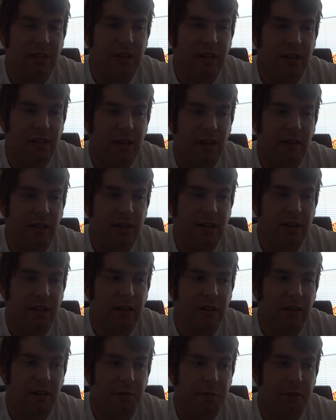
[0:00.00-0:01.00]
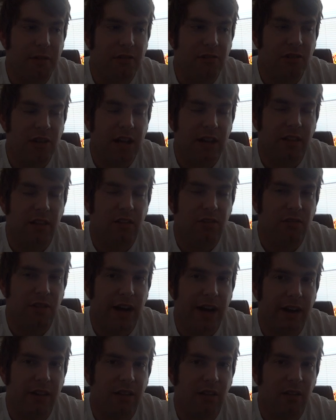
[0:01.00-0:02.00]
because I like to go up and check the
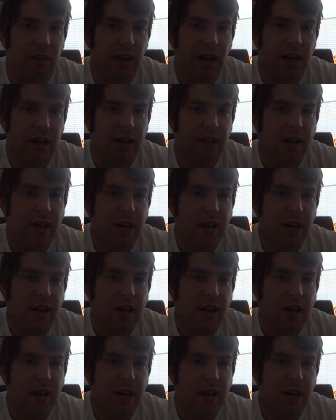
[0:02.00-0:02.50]
tracks a lot.